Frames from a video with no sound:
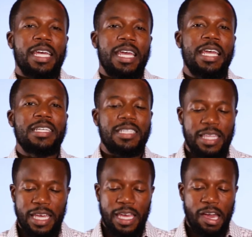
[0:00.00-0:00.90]
He's
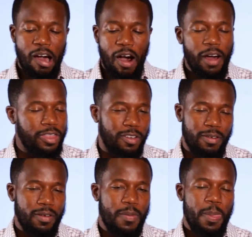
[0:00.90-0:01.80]
the
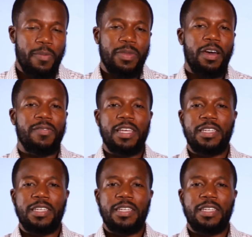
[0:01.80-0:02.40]
author of